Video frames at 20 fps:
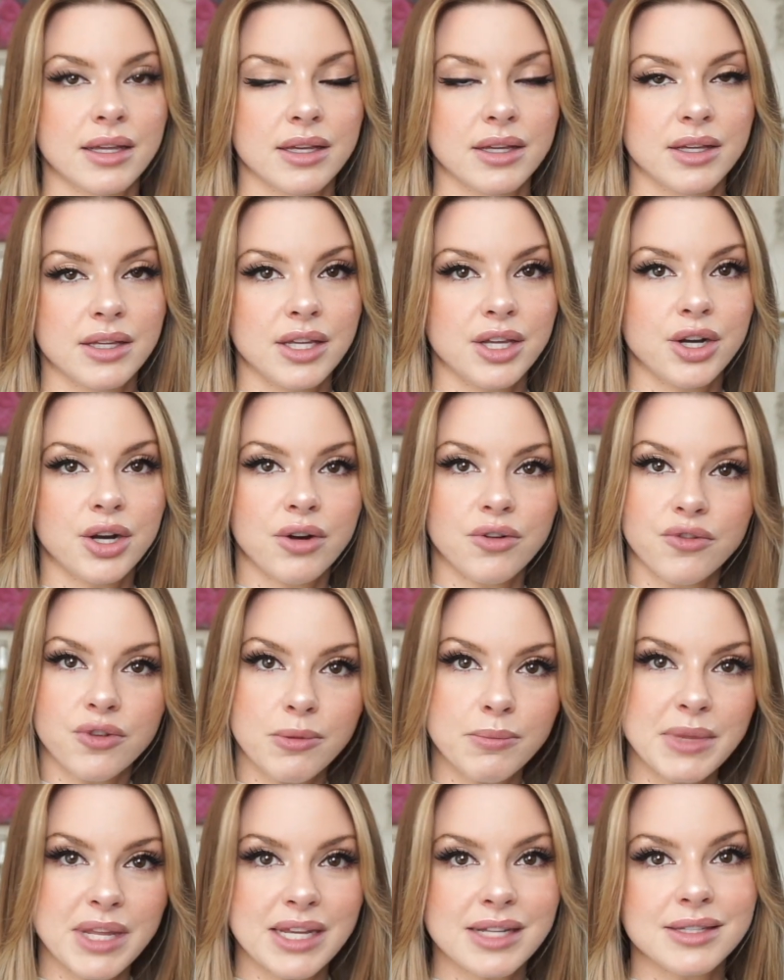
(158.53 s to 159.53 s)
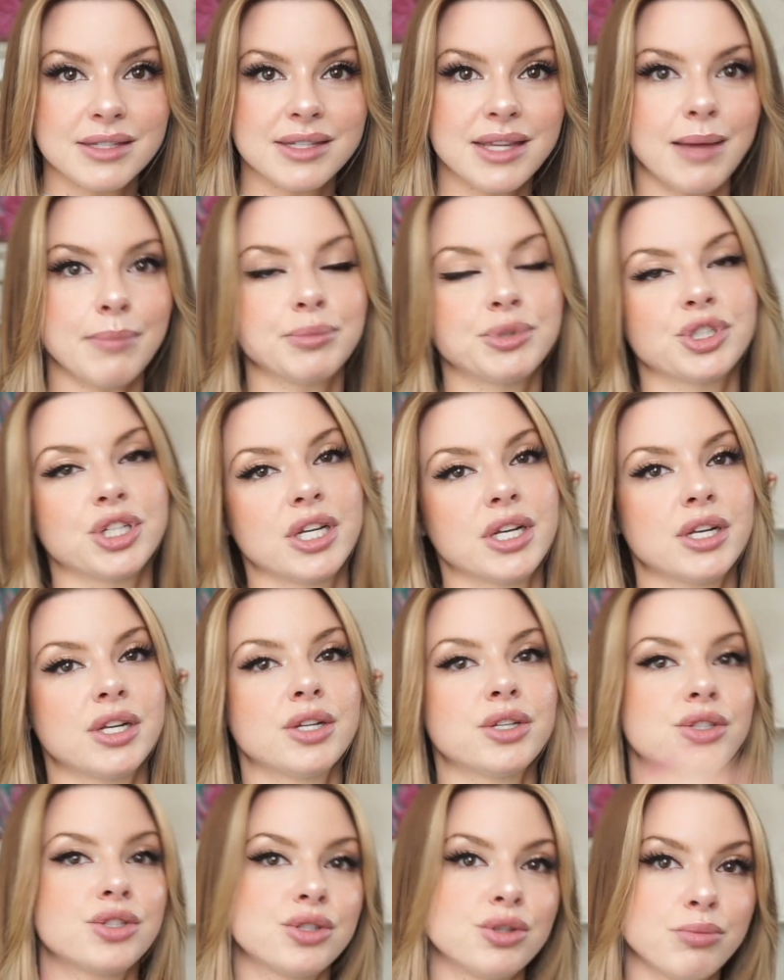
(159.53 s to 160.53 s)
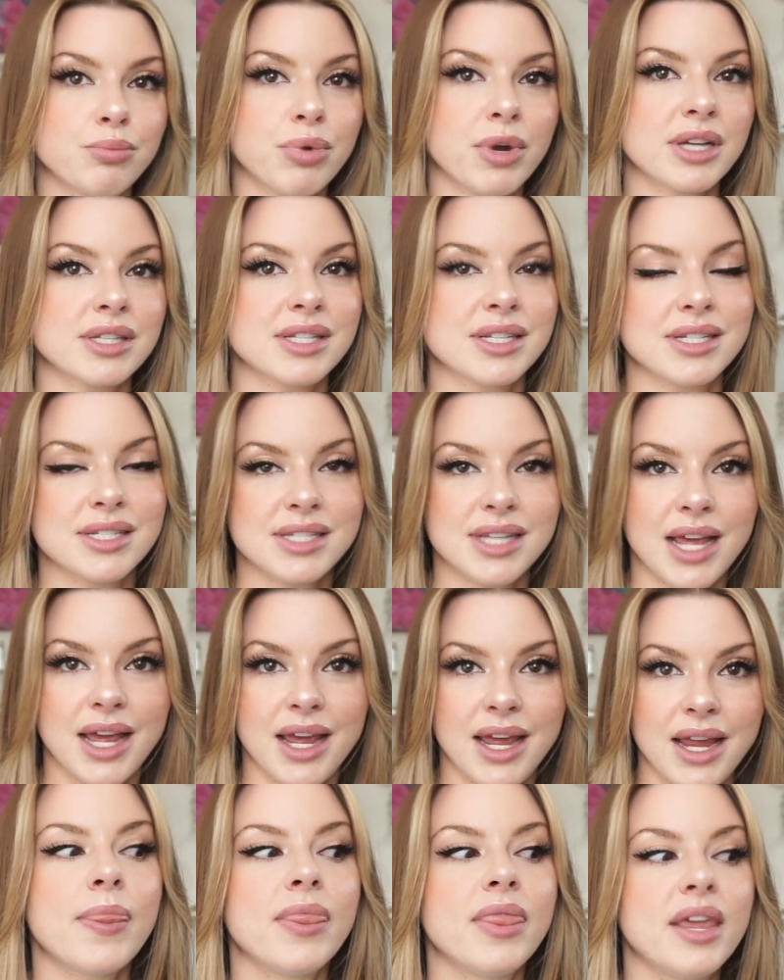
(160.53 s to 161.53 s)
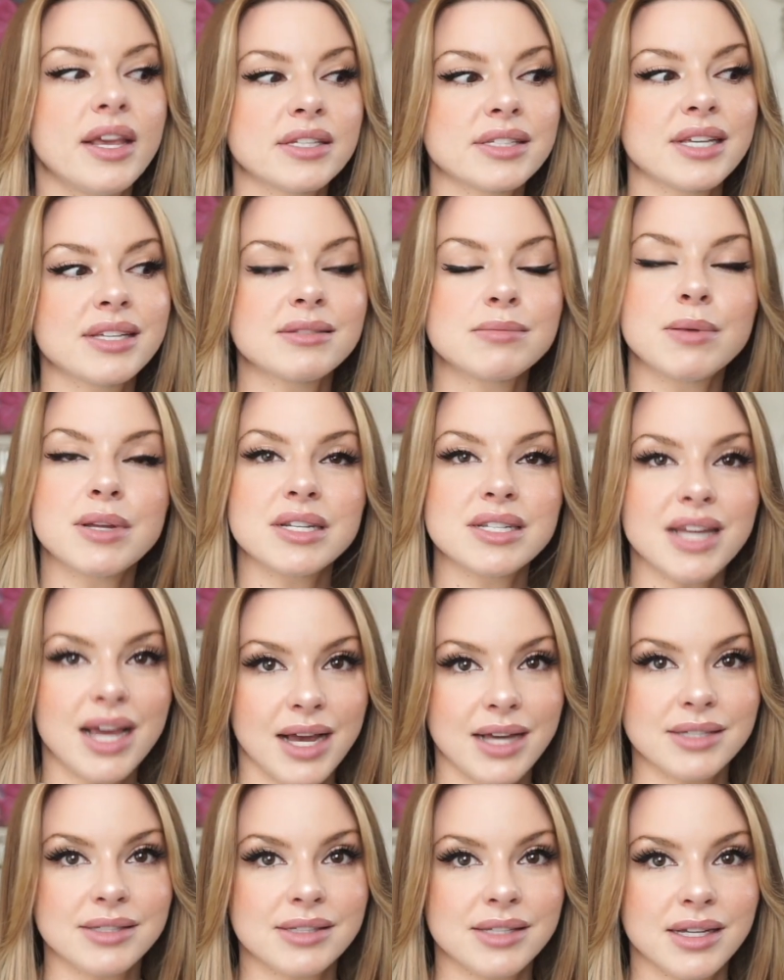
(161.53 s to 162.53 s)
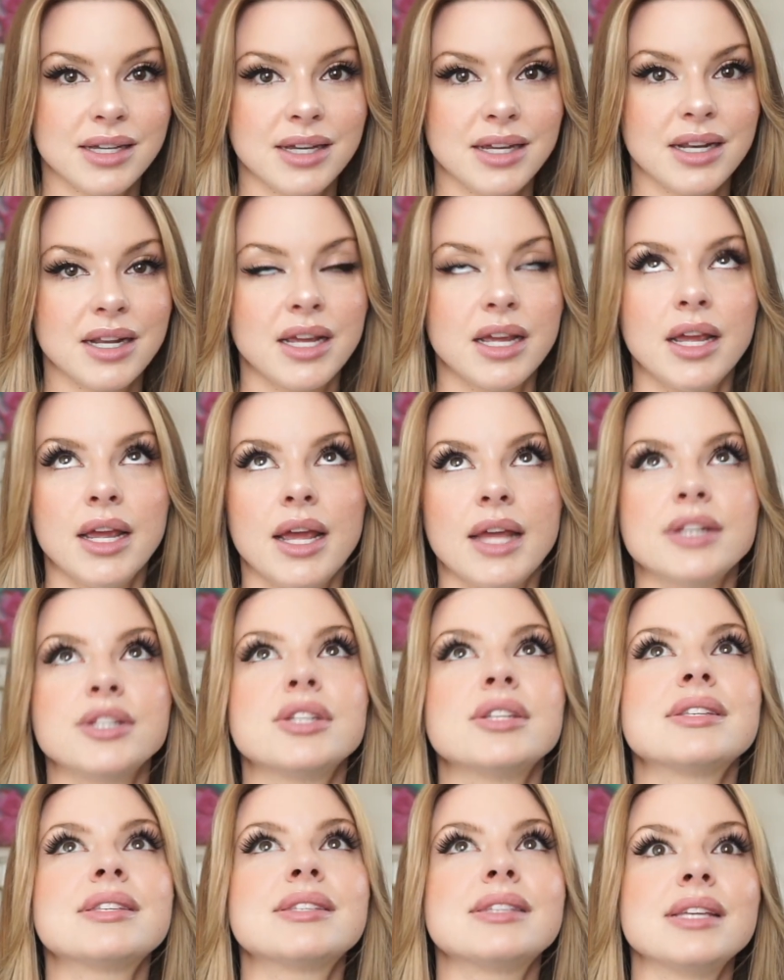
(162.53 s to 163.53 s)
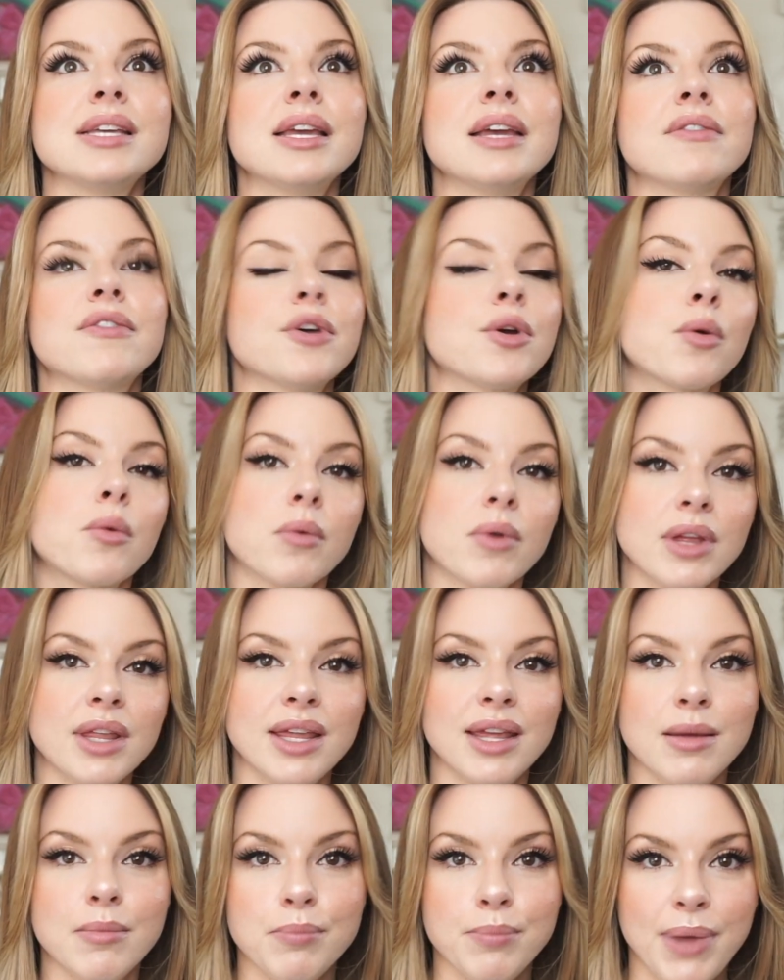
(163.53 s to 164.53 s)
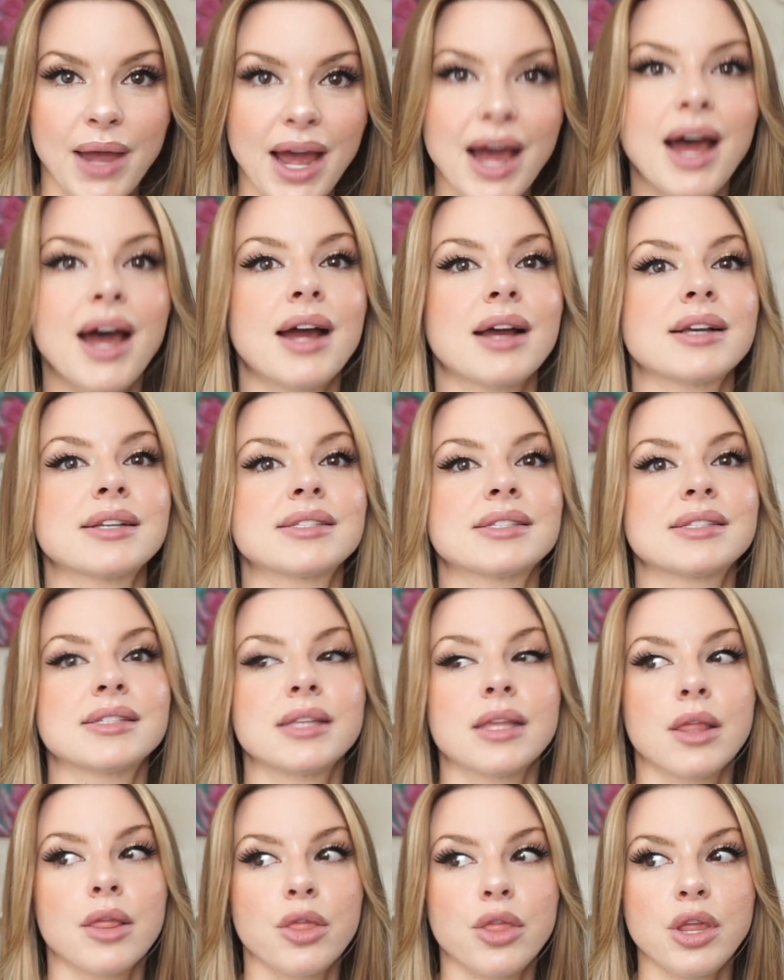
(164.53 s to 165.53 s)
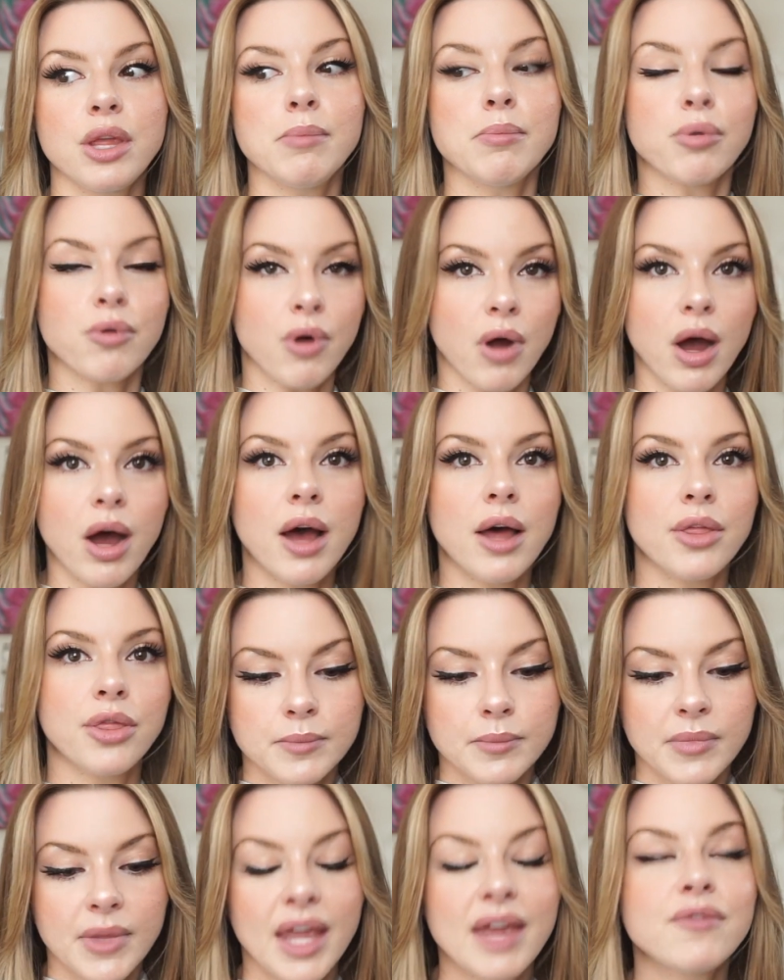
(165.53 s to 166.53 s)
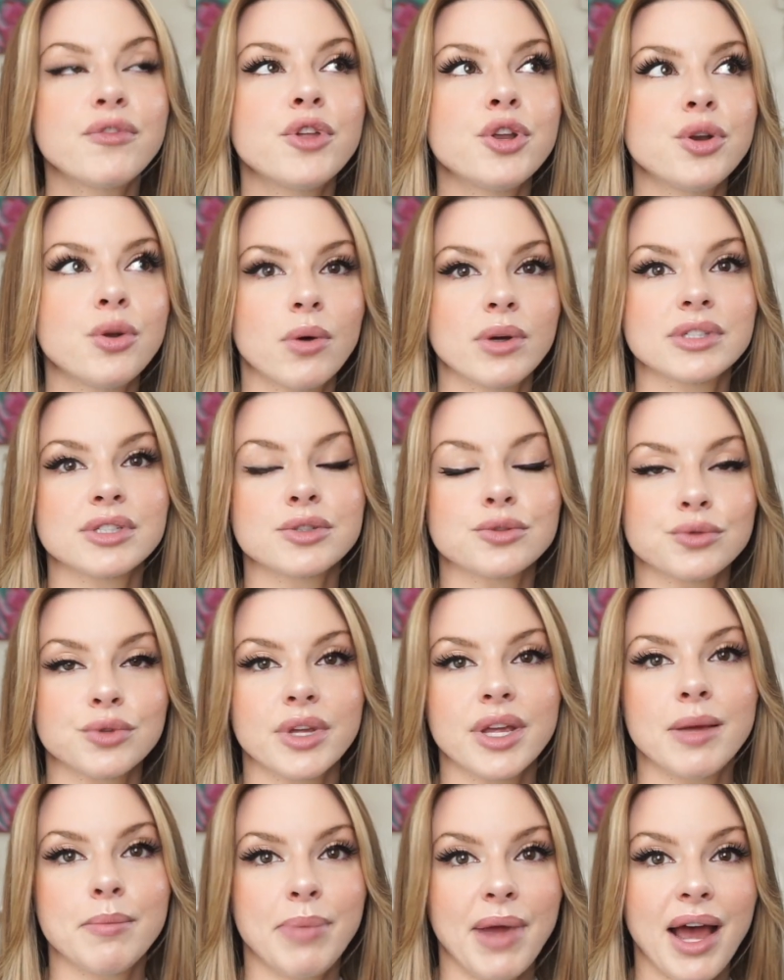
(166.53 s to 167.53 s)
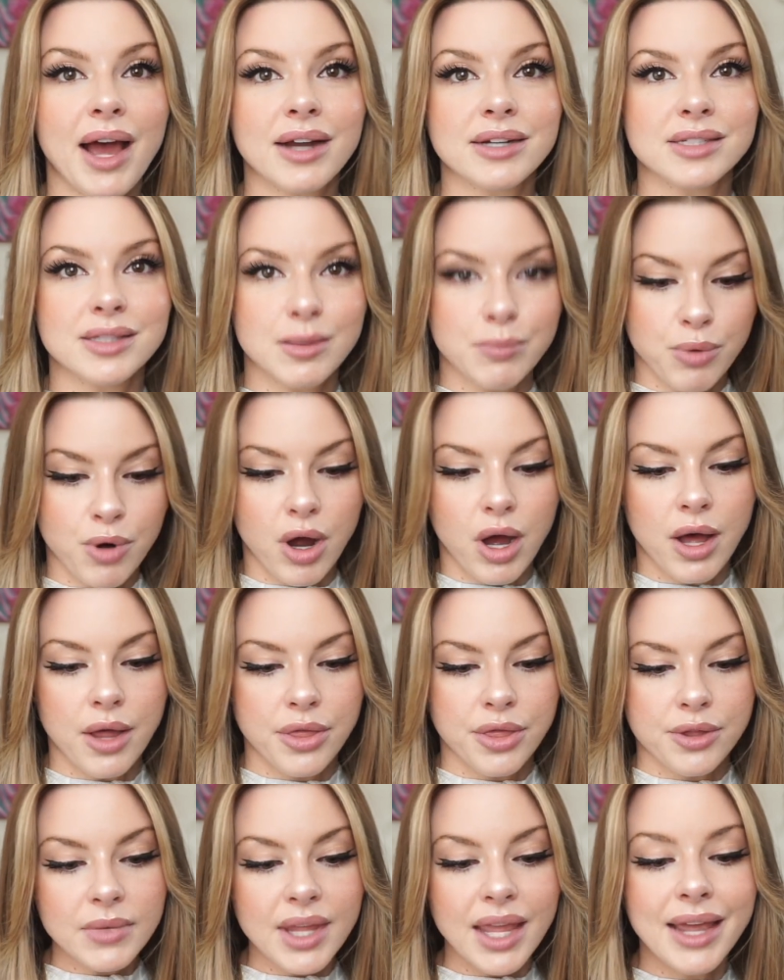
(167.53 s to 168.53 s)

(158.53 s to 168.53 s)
you know, from the inception to present day. This has been tested to see if it really impacts the broth, if the noises really impact the broth.